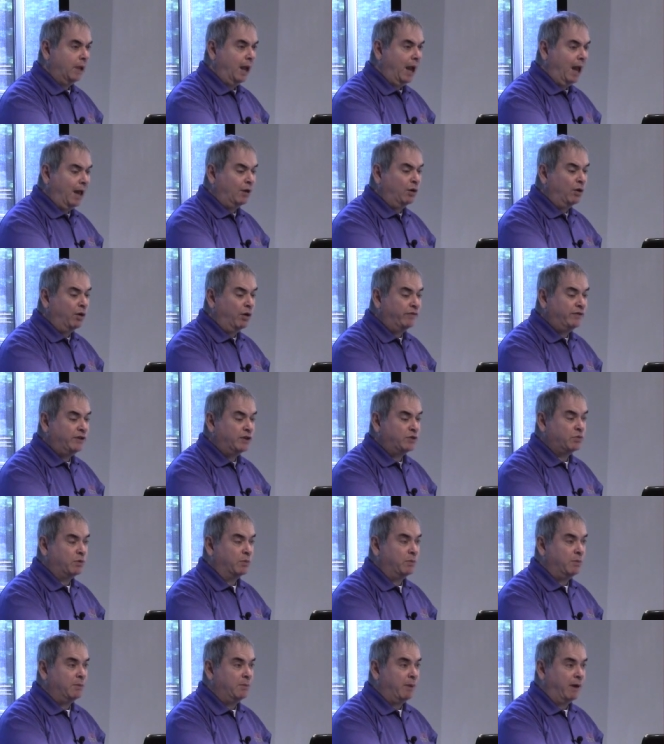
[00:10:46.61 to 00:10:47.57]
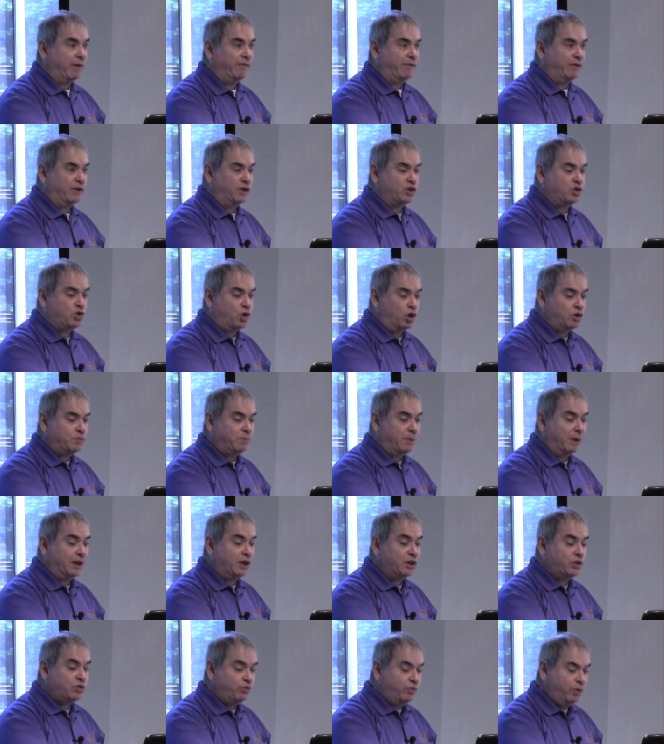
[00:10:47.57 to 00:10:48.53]
I don't know if this would have been my first choice,
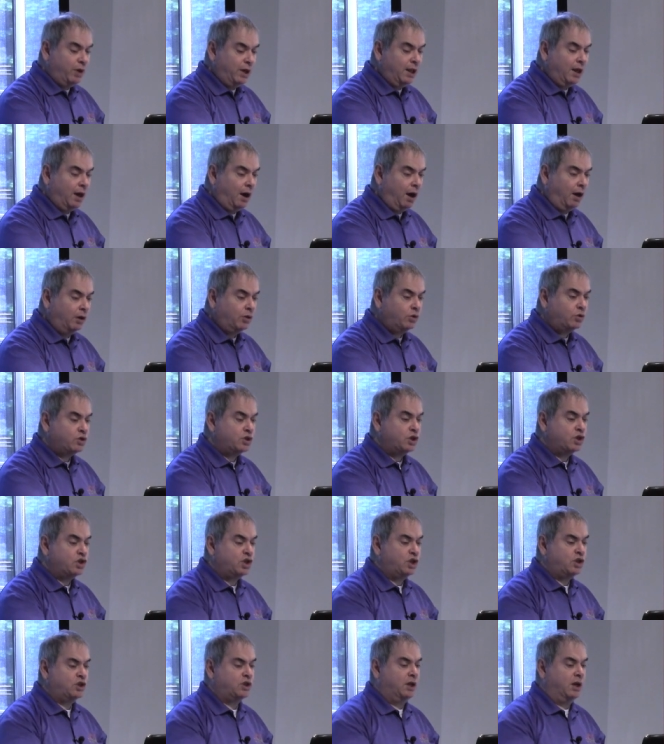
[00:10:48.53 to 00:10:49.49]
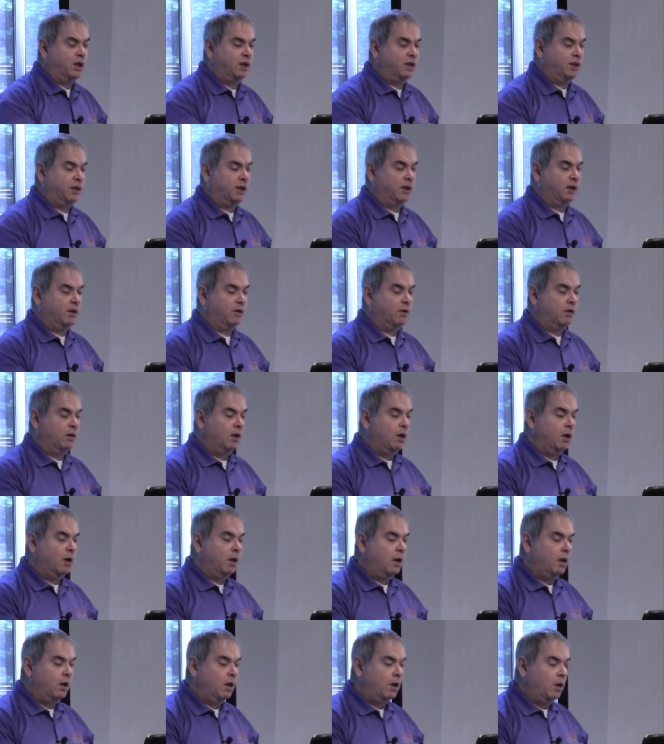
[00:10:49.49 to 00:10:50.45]
but it's really hard to suggest anything here.
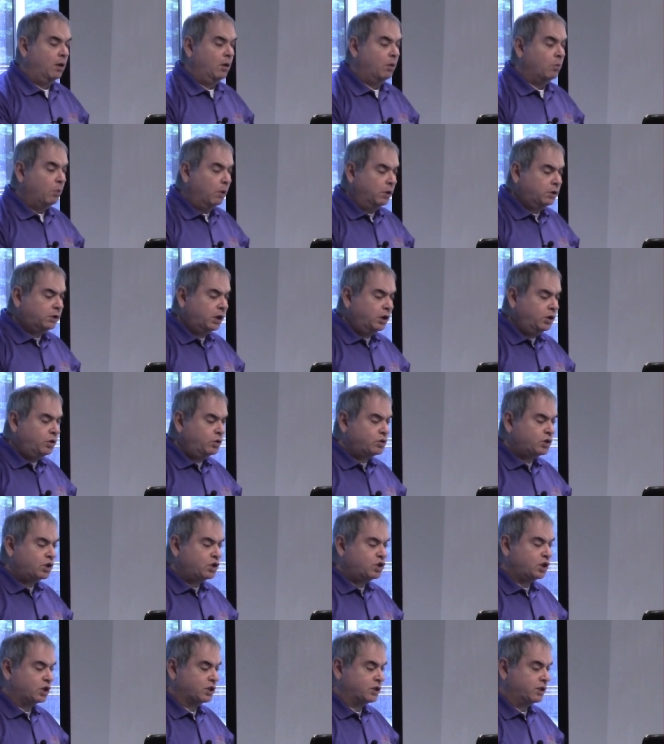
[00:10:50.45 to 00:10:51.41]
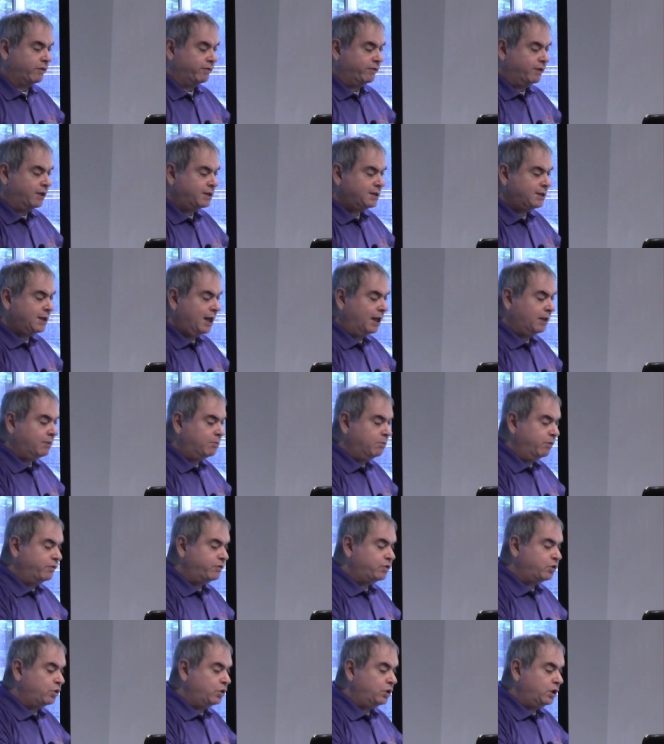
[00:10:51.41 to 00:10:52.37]
What can you suggest? If this knight
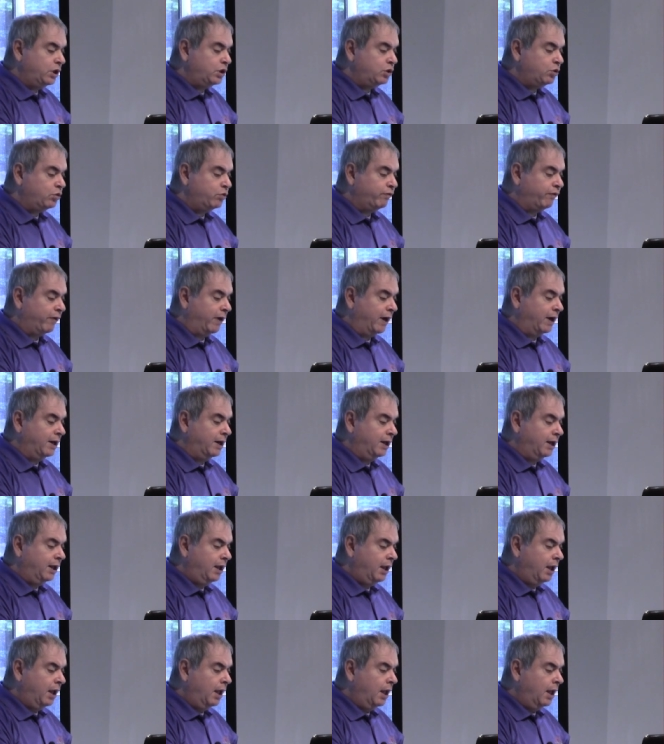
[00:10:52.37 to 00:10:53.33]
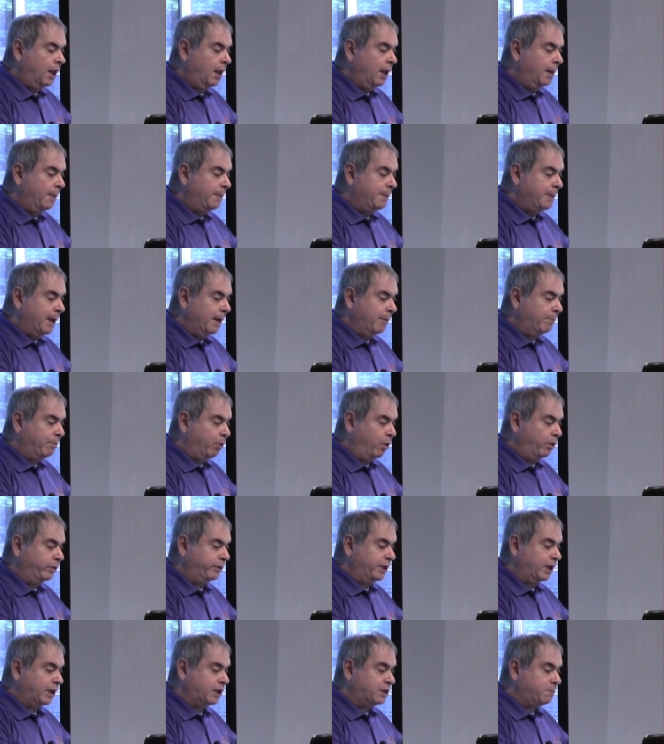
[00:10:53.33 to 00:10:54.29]
moves to d2 finally, then
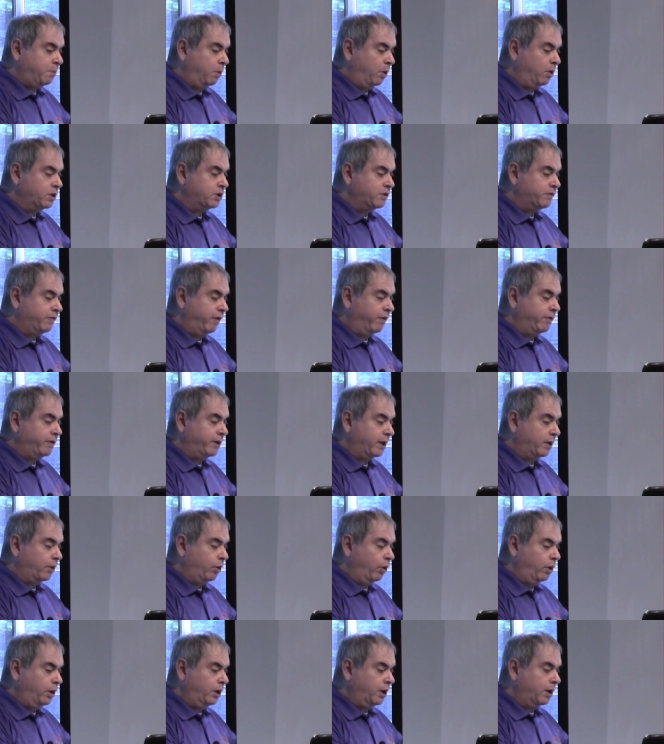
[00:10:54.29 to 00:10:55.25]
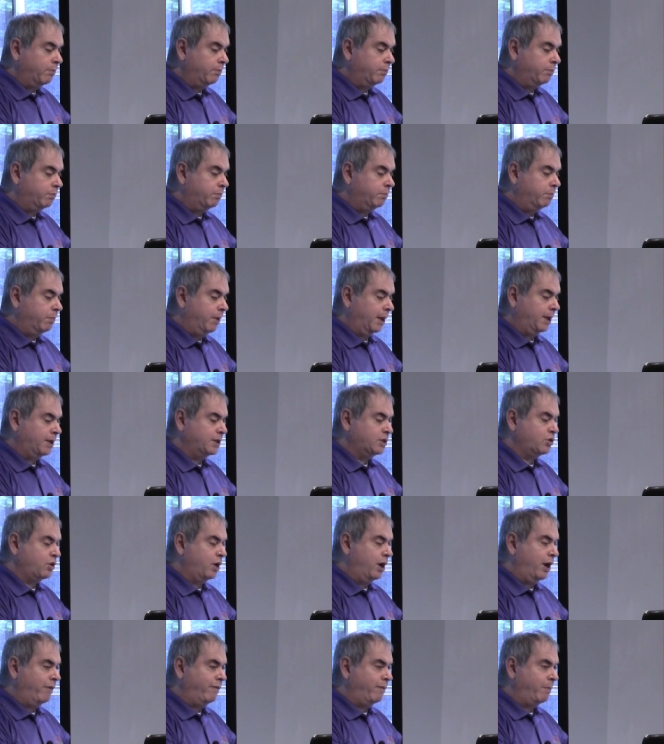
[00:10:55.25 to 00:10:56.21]
pawn takes pawn is very annoying, and black is
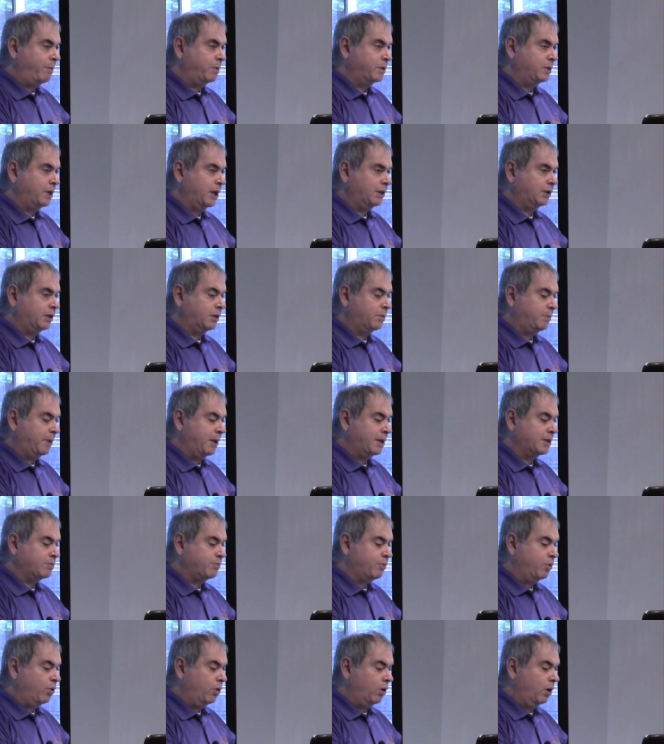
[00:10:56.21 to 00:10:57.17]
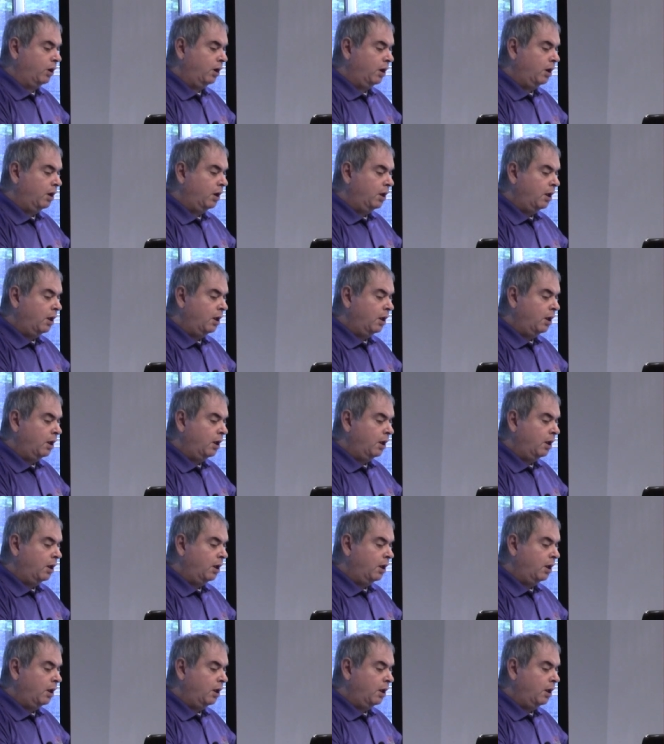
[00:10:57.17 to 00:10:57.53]
going to have a protected passed pawn.